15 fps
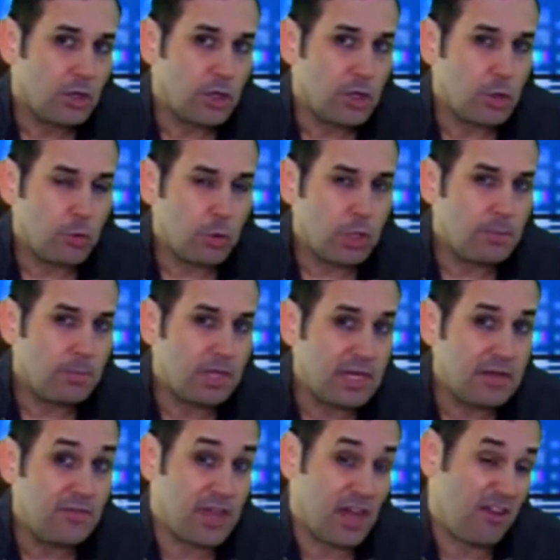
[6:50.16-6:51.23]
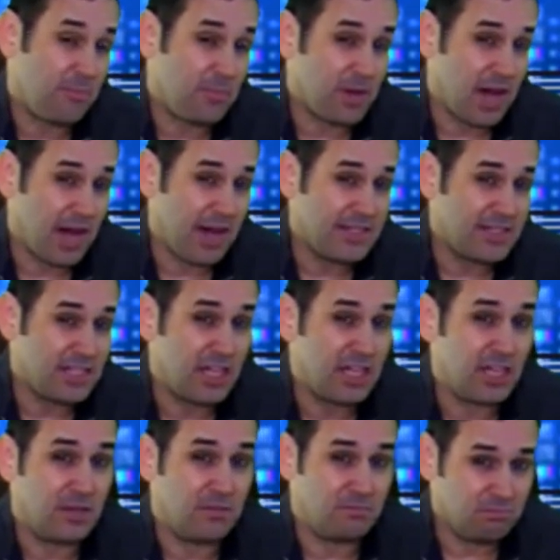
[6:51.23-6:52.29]
Do you really believe the FBI is
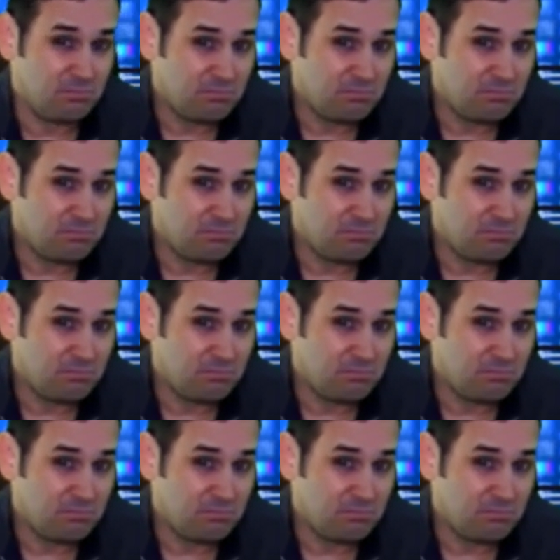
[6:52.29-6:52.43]
going to